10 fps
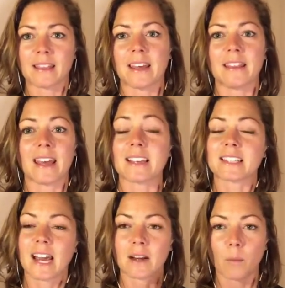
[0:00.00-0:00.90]
And then they
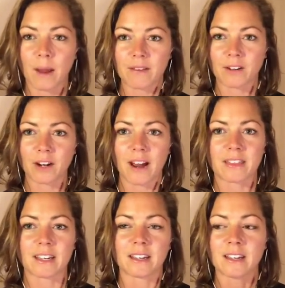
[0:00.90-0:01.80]
sign a waiver
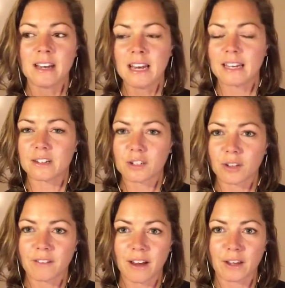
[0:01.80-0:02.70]
at the
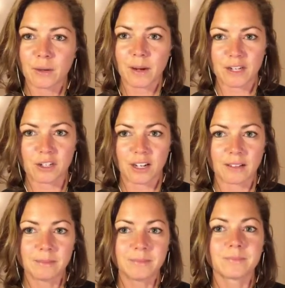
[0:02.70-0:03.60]
initial
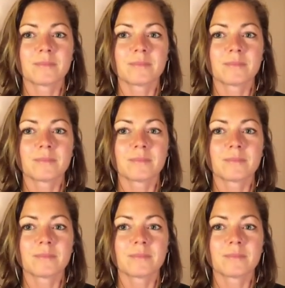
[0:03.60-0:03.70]
evaluation